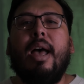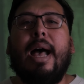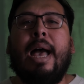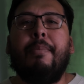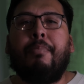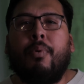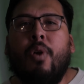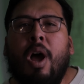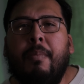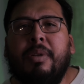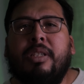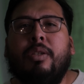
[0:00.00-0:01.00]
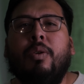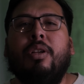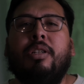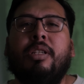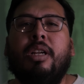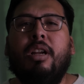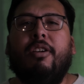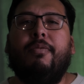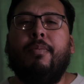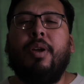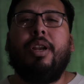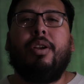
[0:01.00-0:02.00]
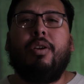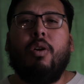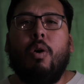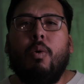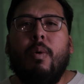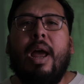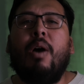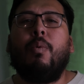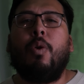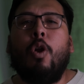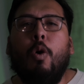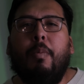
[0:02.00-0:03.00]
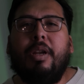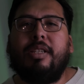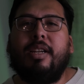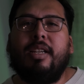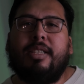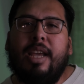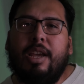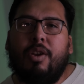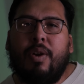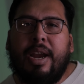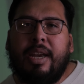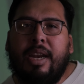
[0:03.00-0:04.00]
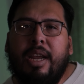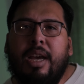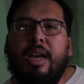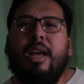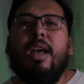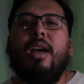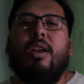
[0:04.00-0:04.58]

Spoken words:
I promise you there's enough money to go around. Nobody's going to take your idea.